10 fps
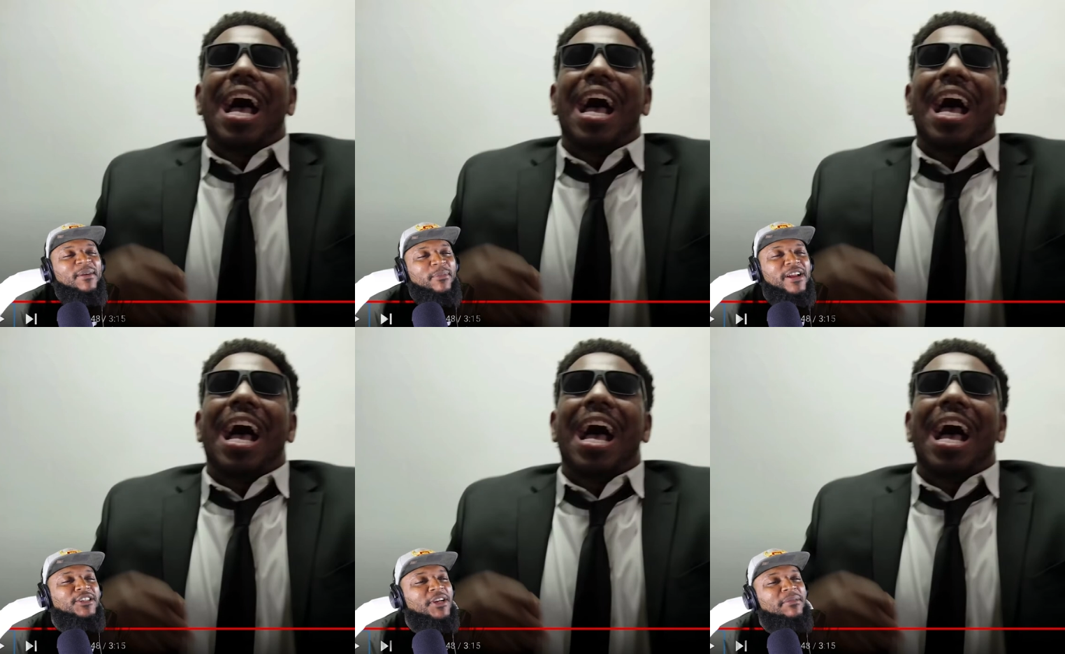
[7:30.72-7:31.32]

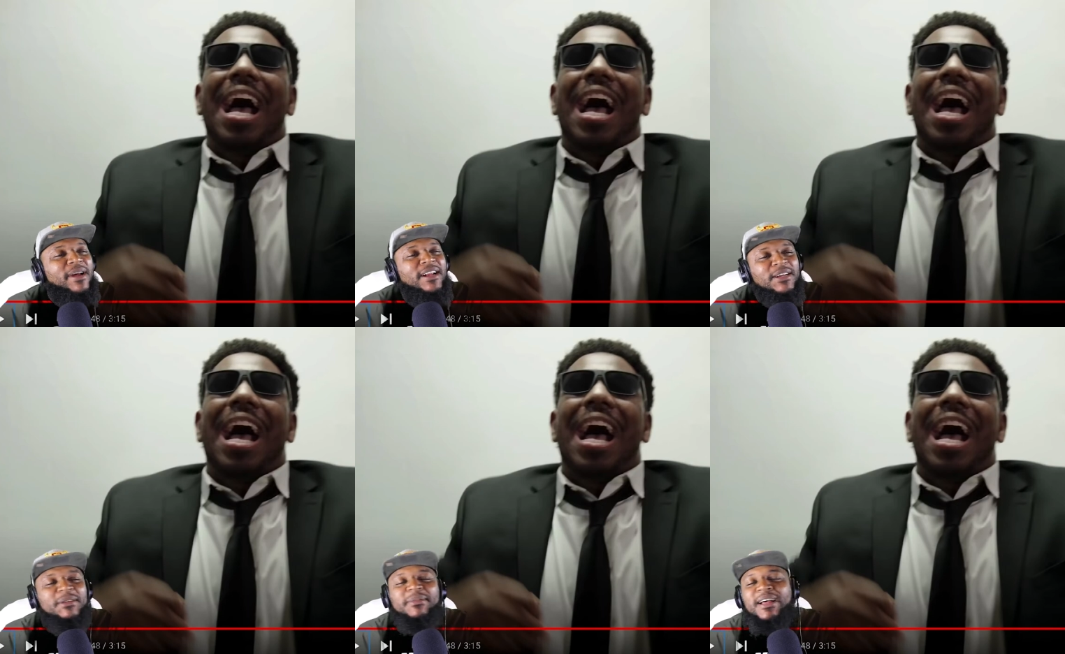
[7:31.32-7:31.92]
Speaker 1: Bring Trump back,
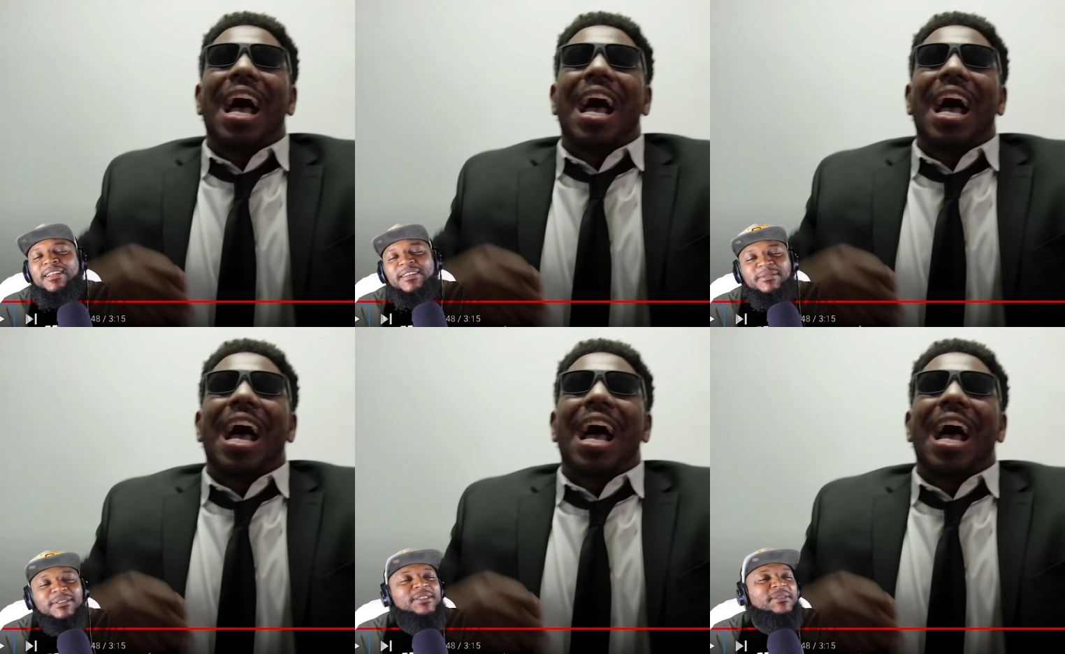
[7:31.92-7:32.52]
though, but I love
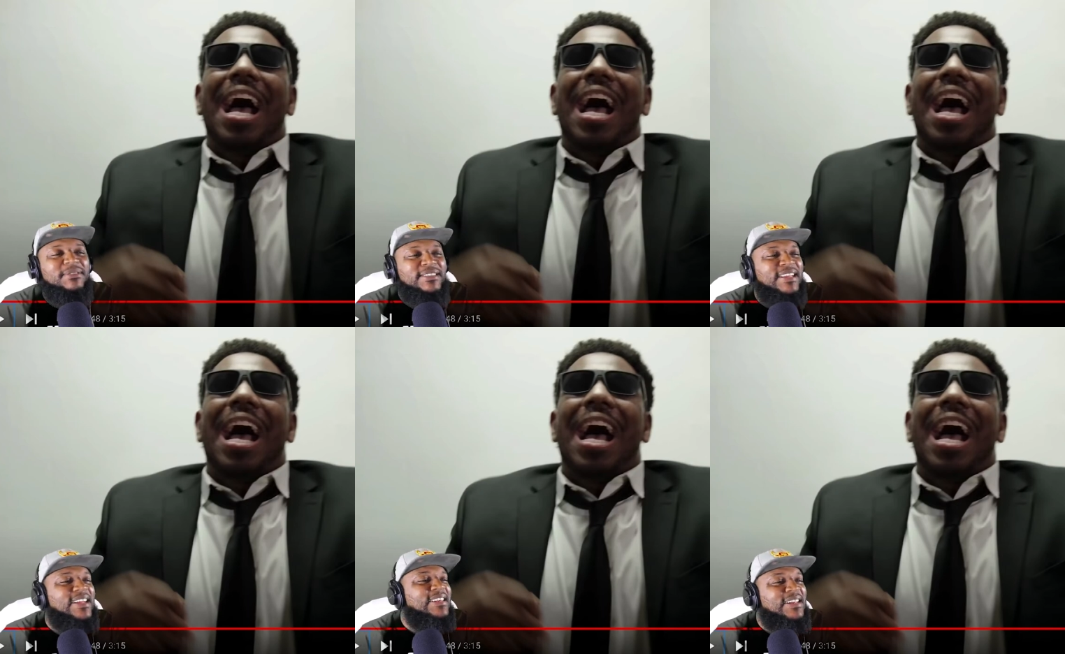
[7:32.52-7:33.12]
him too. But
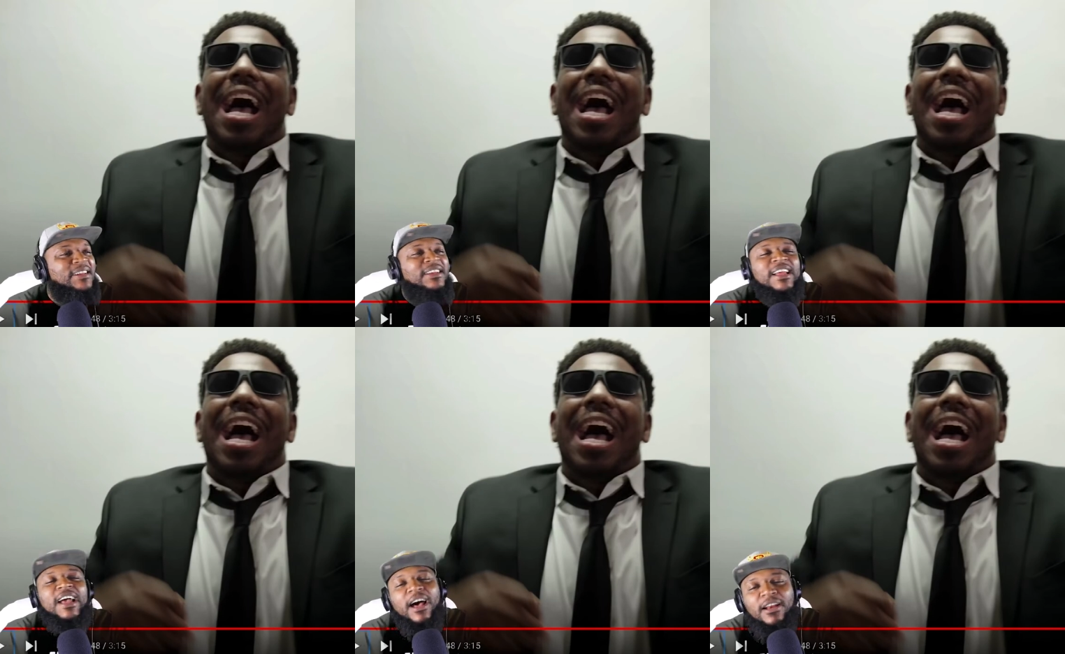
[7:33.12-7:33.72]
that, that.
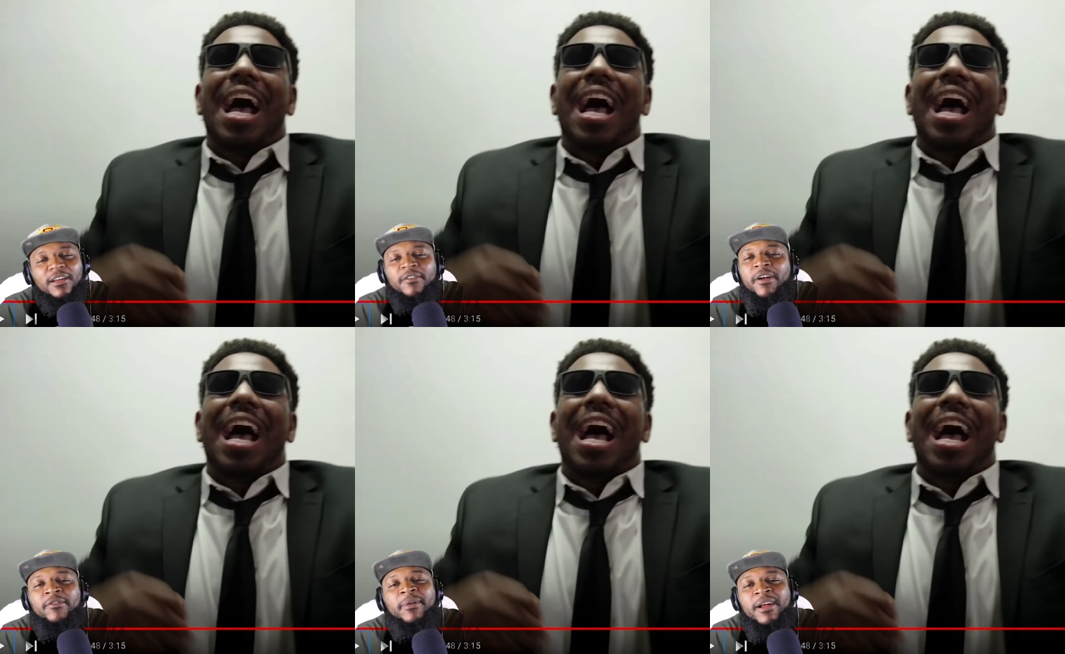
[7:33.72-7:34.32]
I love
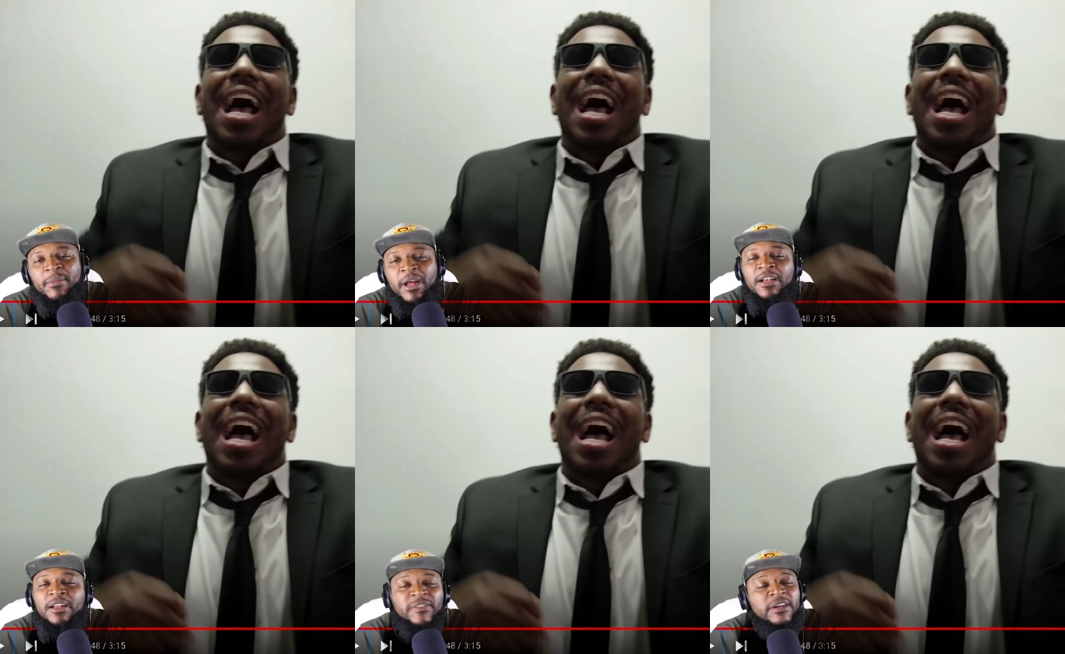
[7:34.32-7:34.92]
everybody, man. I
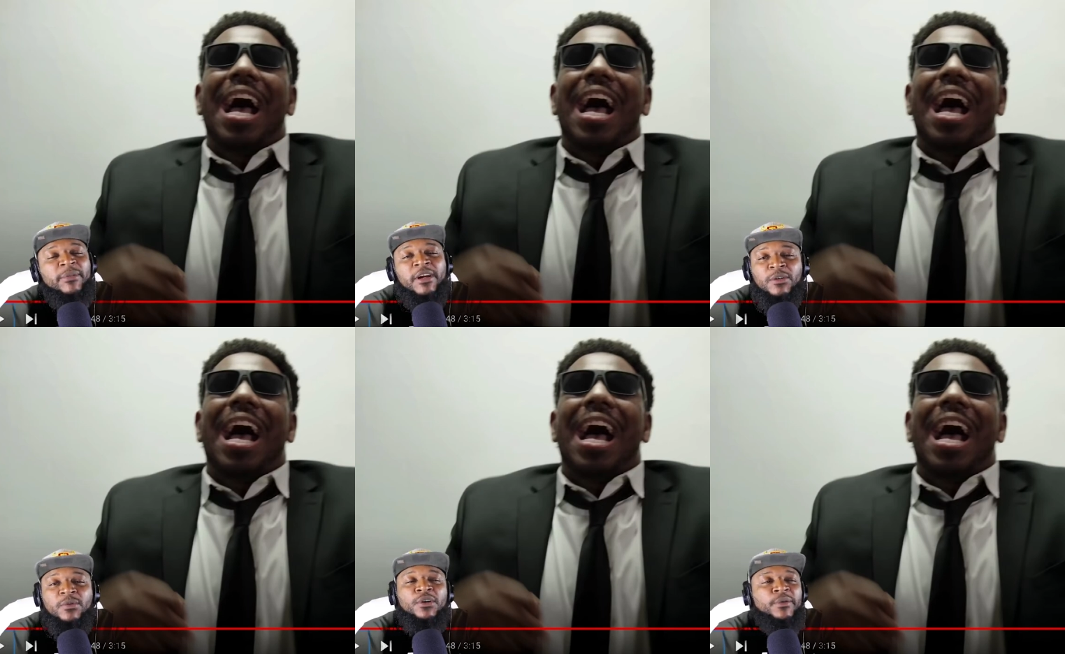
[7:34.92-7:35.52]
love everybody in
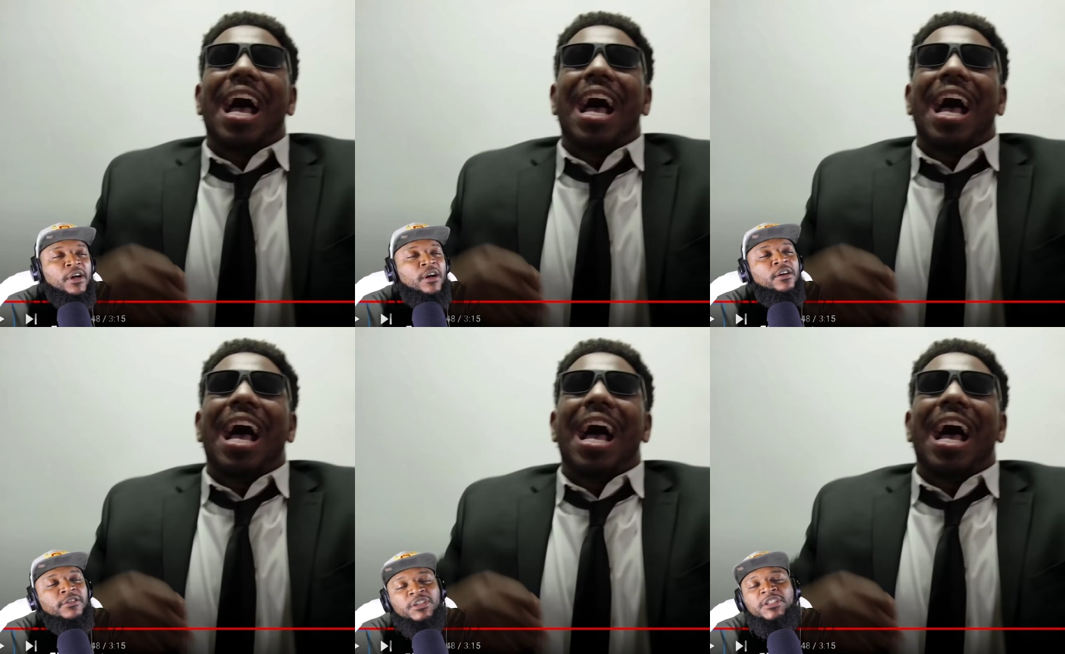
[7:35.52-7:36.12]
the world. We're
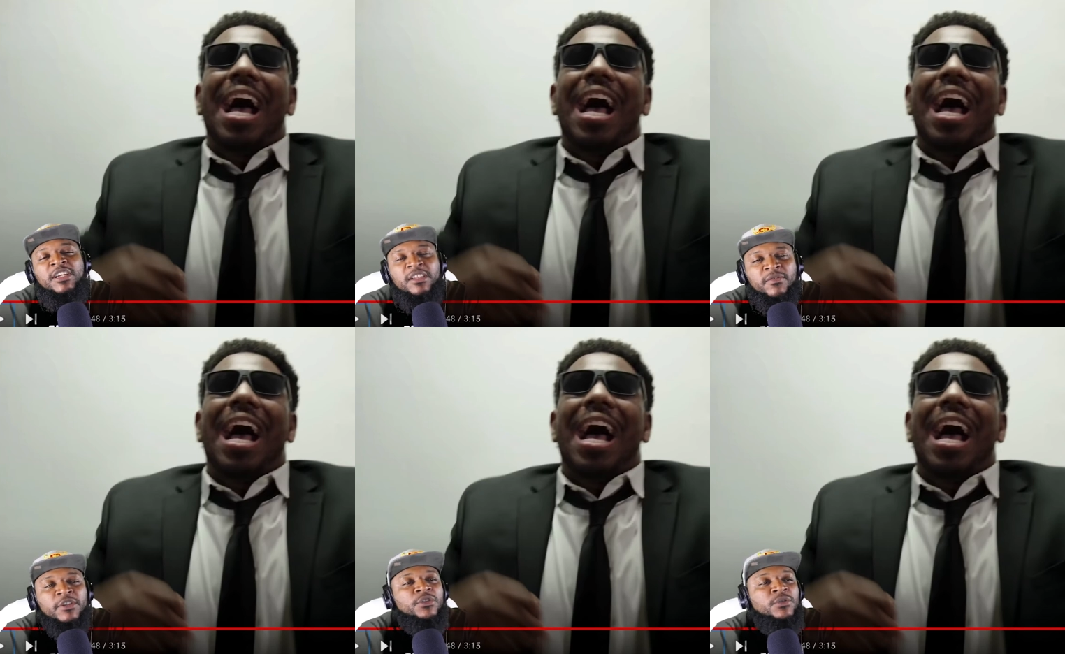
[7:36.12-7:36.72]
all just
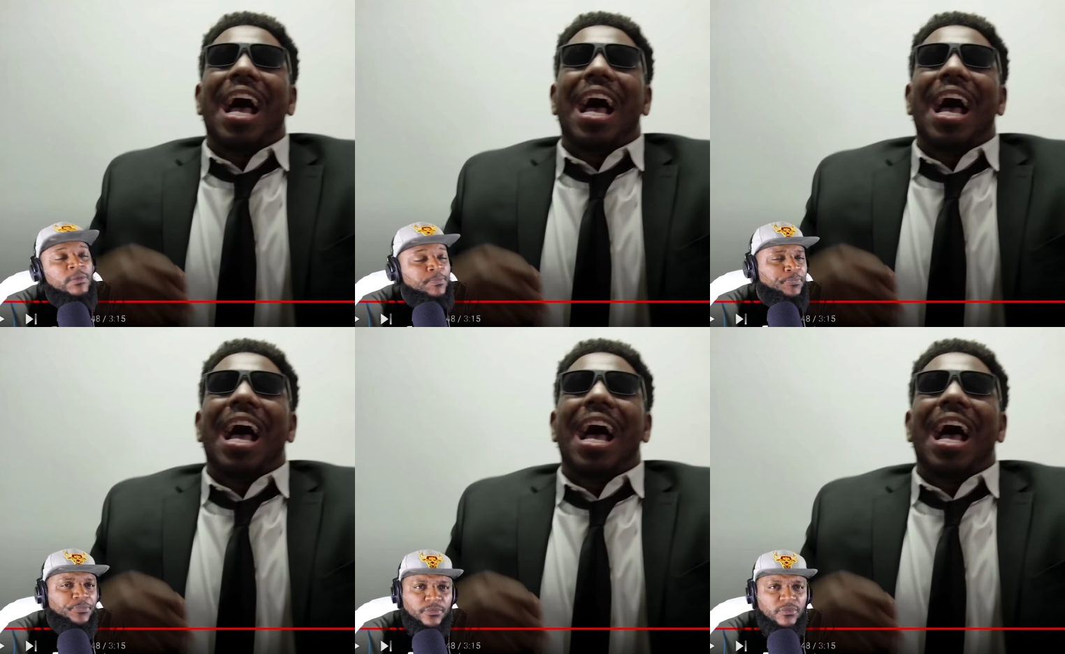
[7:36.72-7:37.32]
individual,
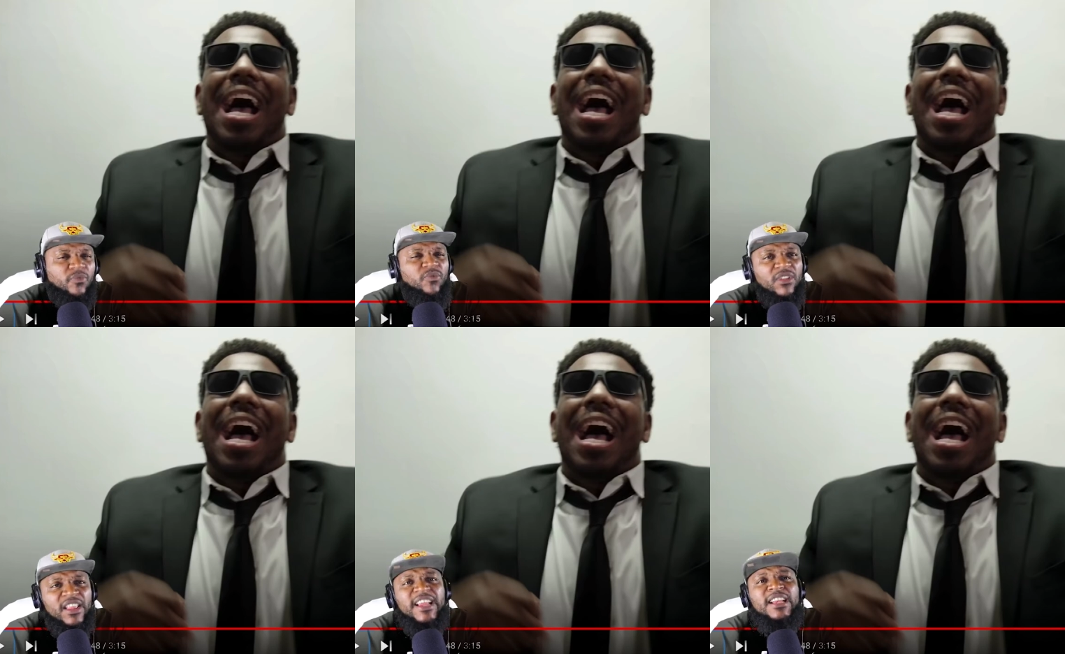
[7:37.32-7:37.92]

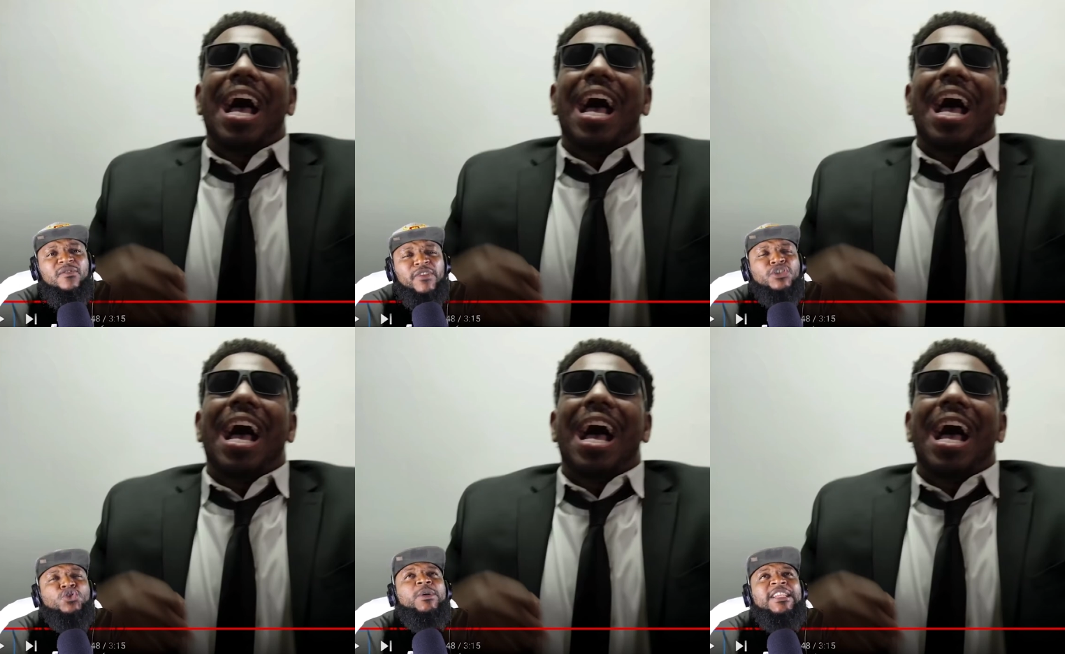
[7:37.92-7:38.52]

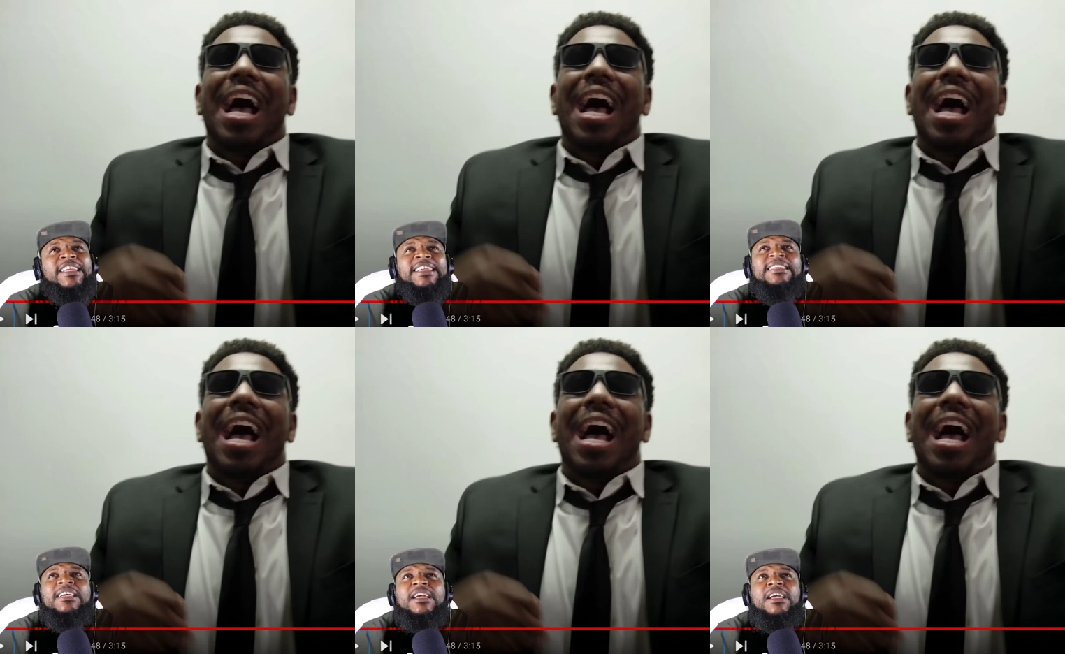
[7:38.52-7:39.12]
individually